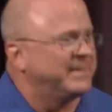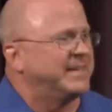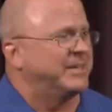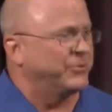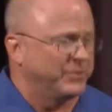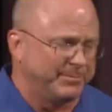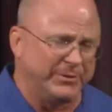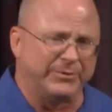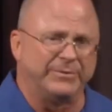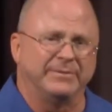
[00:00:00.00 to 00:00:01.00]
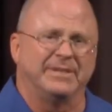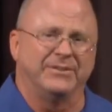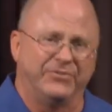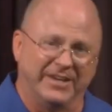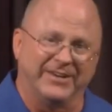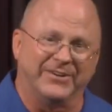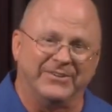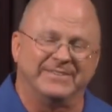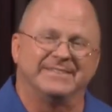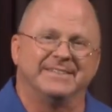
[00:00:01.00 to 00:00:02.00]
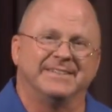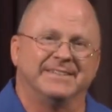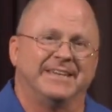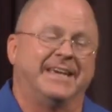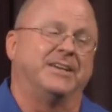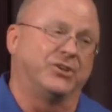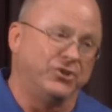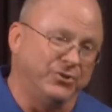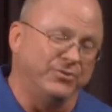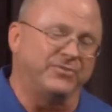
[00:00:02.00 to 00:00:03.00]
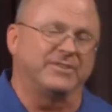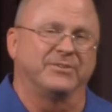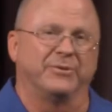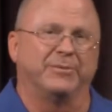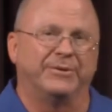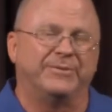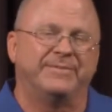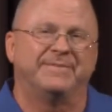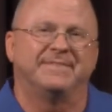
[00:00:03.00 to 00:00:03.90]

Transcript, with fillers: and a criminal in jail, an accused criminal.